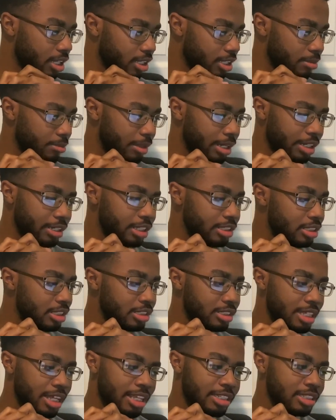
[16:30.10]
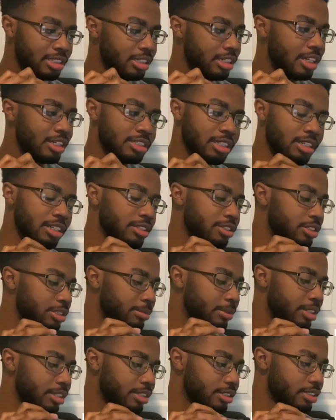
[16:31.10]
My conditioning is not as good as others,
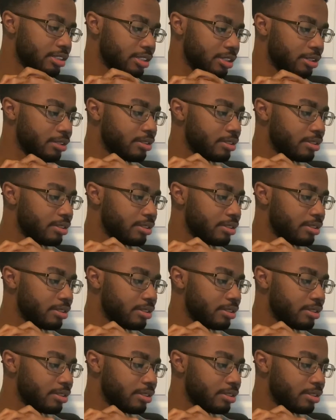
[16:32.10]
man. So,